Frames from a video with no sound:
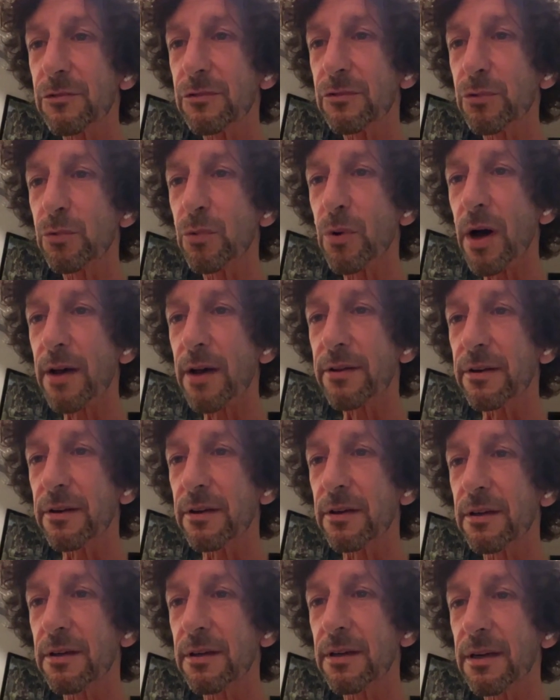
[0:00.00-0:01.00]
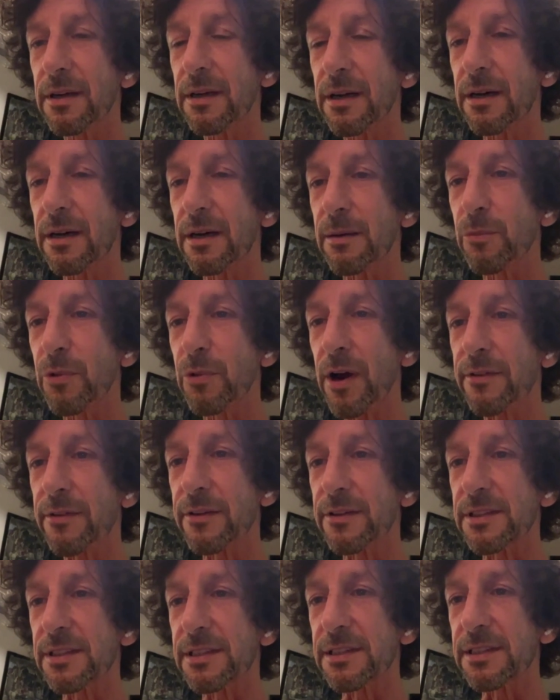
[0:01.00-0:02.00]
Two other
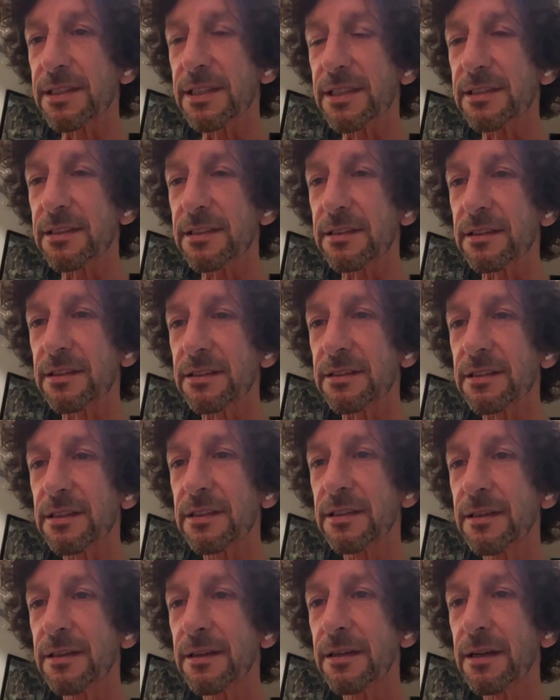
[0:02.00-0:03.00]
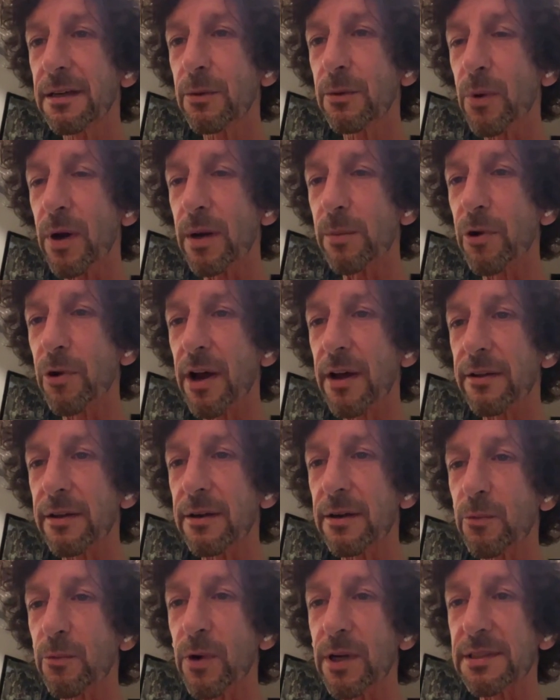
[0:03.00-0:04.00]
brothers and sisters, one
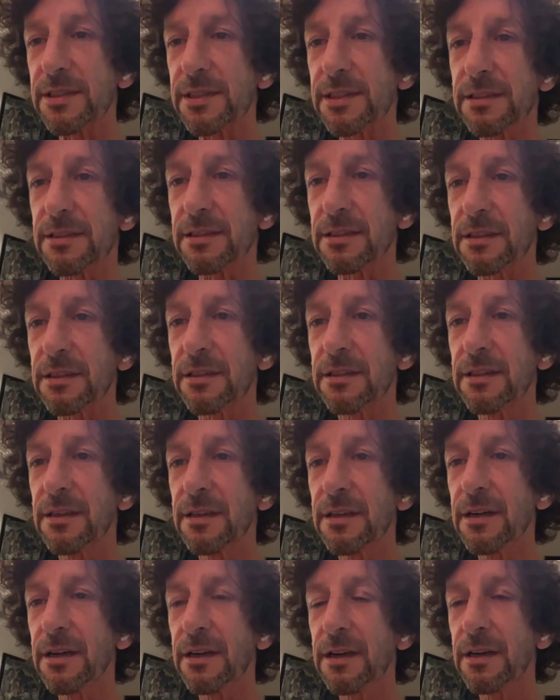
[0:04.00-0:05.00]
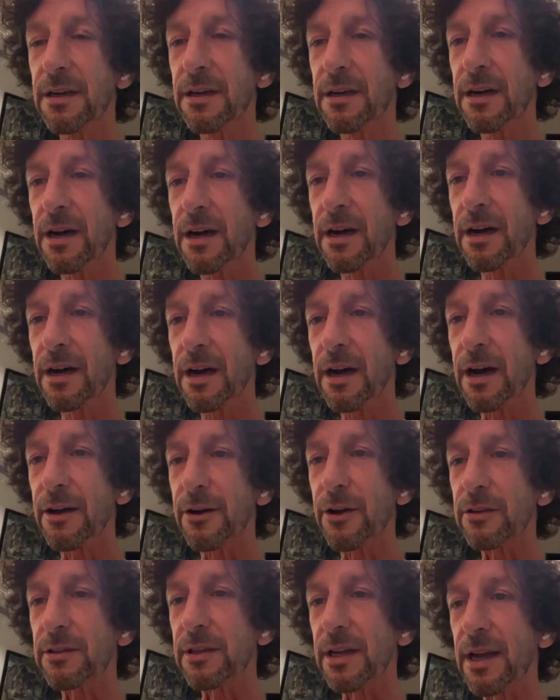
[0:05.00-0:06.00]
brother and one sister, are
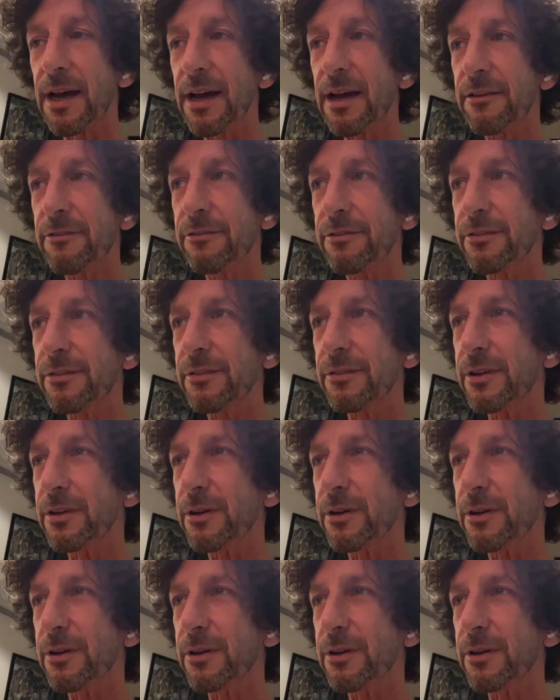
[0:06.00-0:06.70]
not alive.